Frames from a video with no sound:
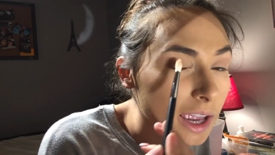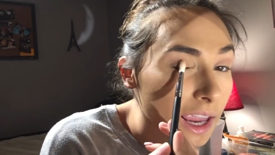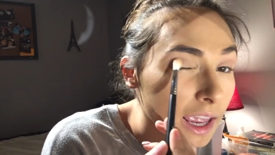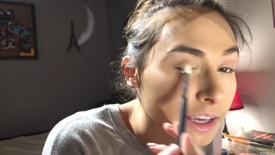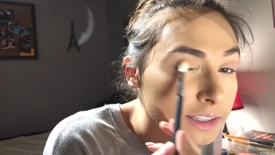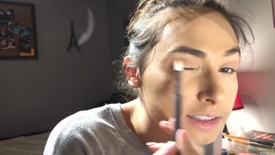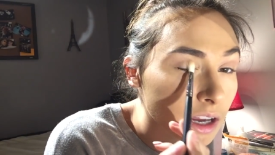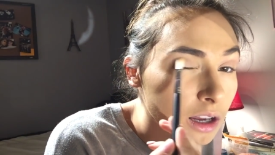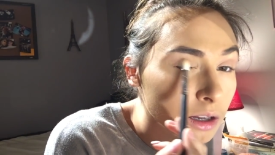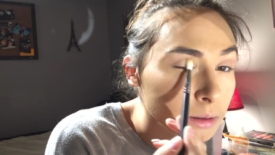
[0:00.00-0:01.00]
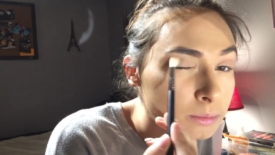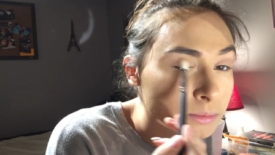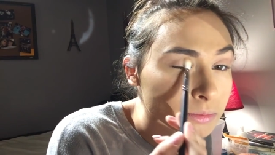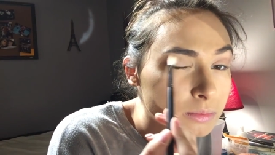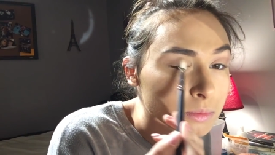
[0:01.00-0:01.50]
and,
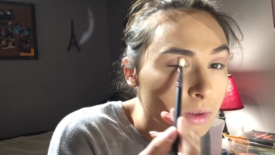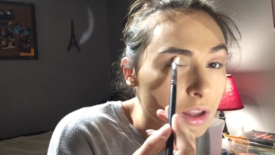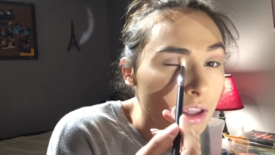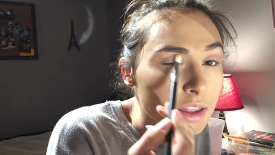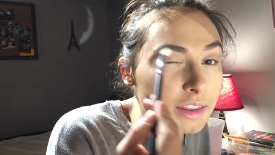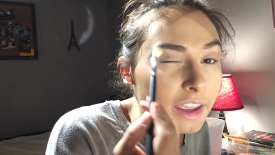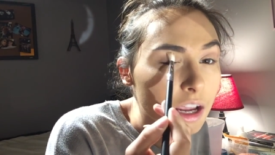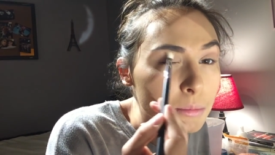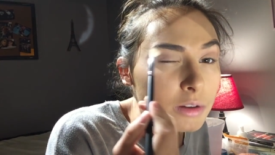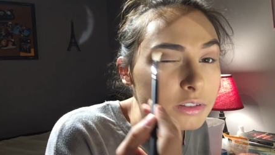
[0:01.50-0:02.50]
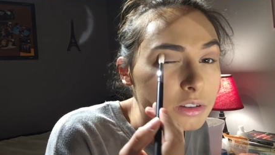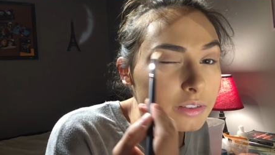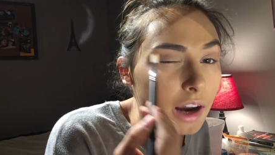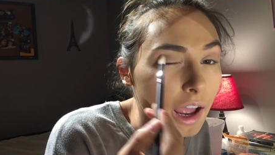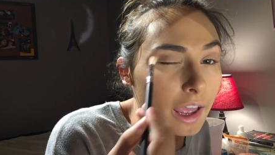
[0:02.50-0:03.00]
they come off the
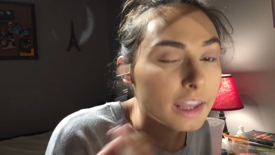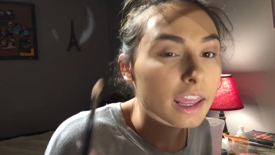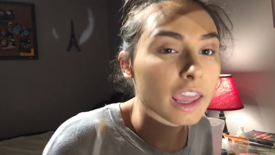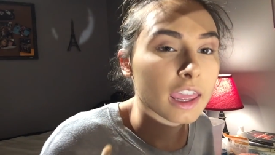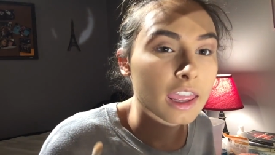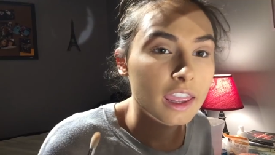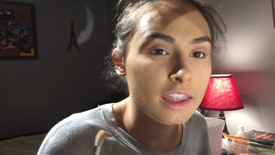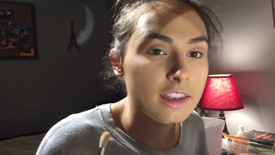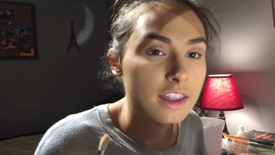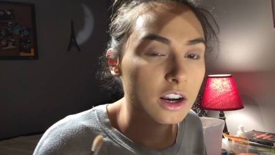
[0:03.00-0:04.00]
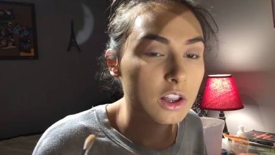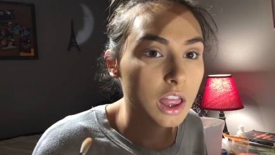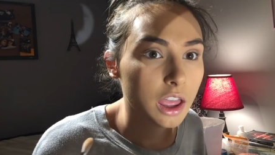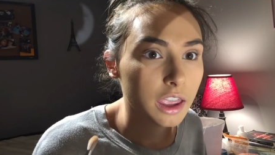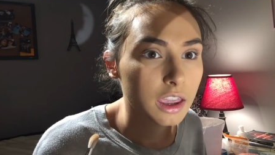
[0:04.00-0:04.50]
ride, and they're
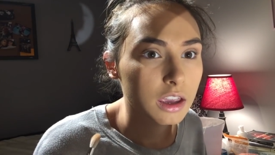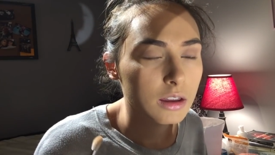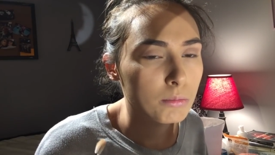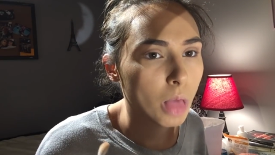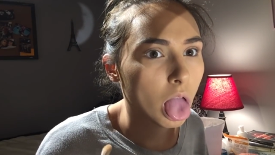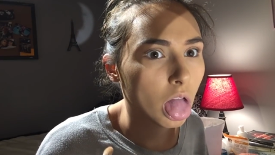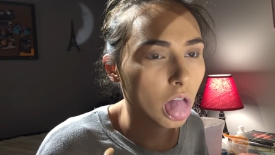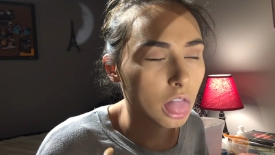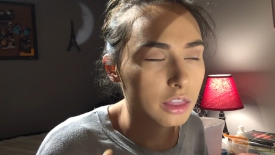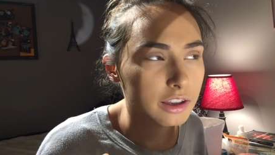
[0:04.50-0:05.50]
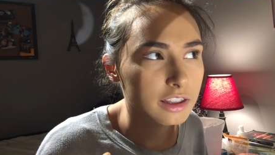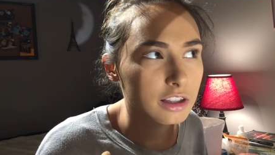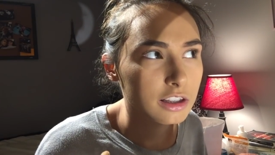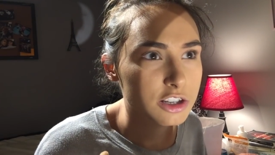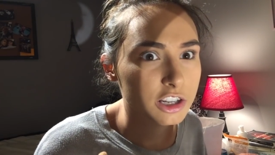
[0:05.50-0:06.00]
like, well, like,
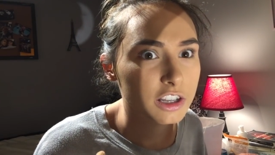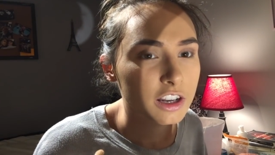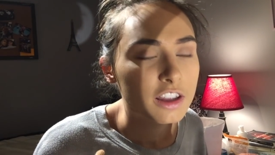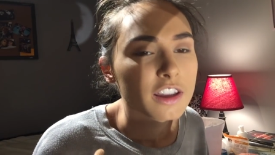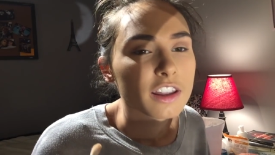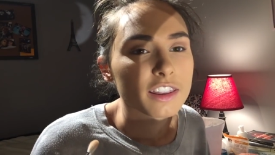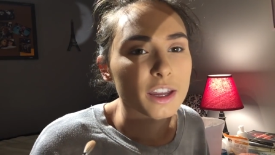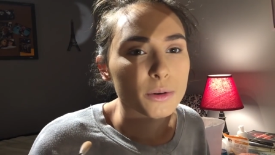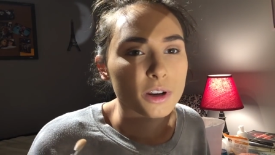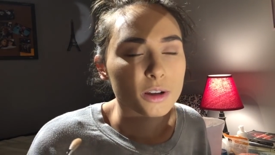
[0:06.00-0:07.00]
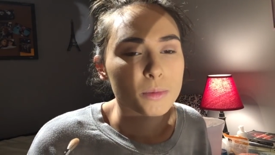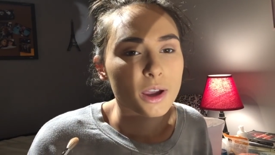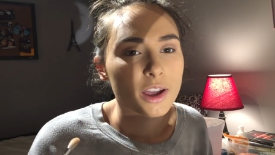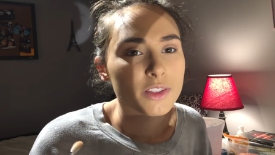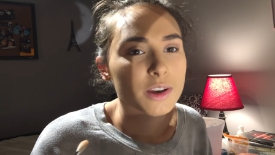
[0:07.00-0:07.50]
legit, they were talking
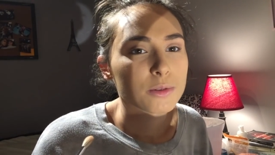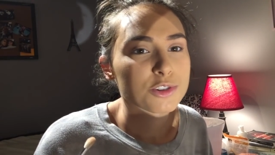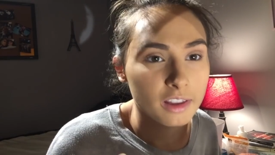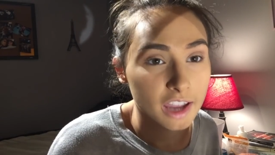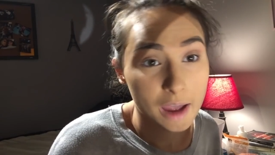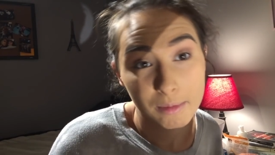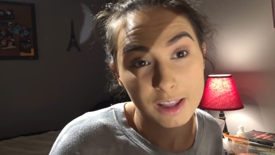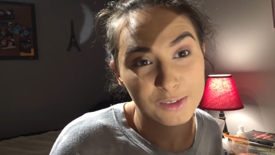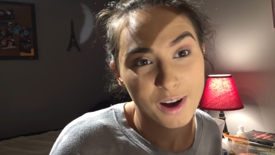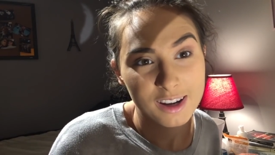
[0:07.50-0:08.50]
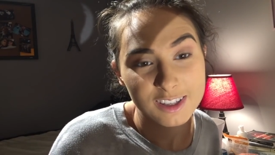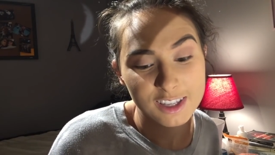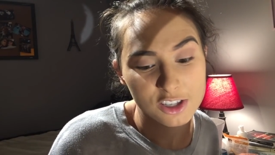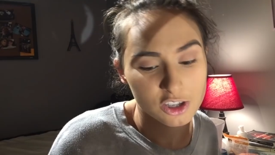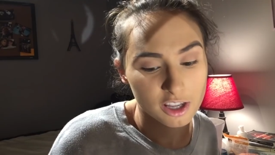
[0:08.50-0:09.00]
about how they were, like, I made the right
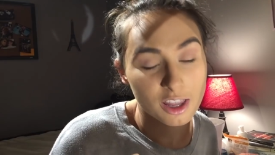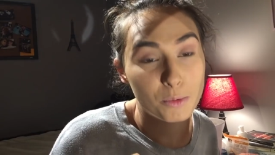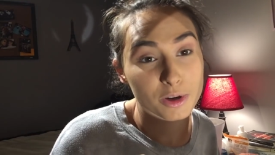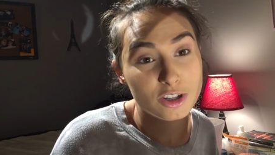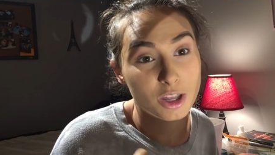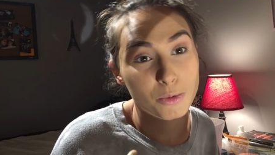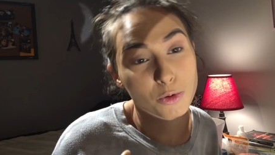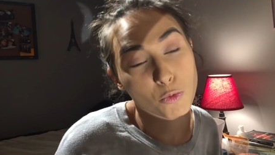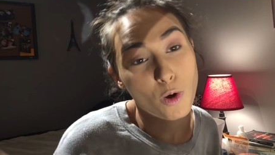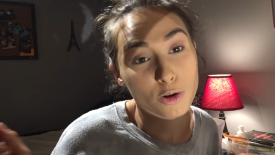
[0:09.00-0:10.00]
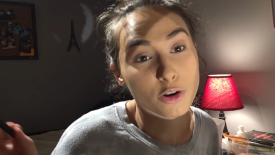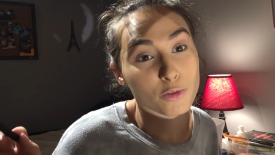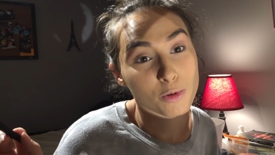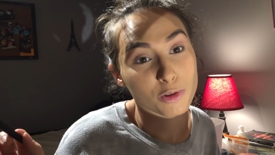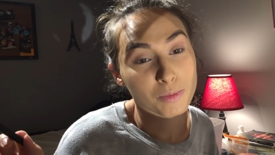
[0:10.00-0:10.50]
decision, and they wish they would have walked
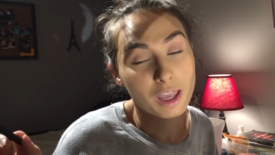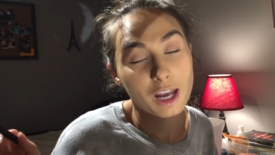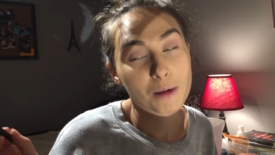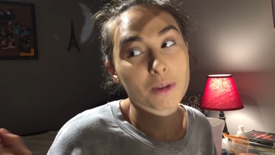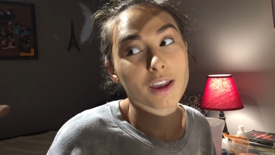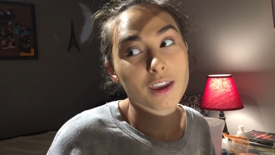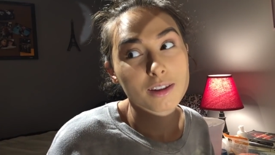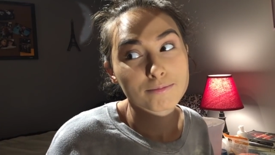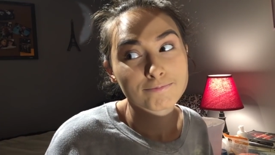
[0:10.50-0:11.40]
off with me, and I'm like,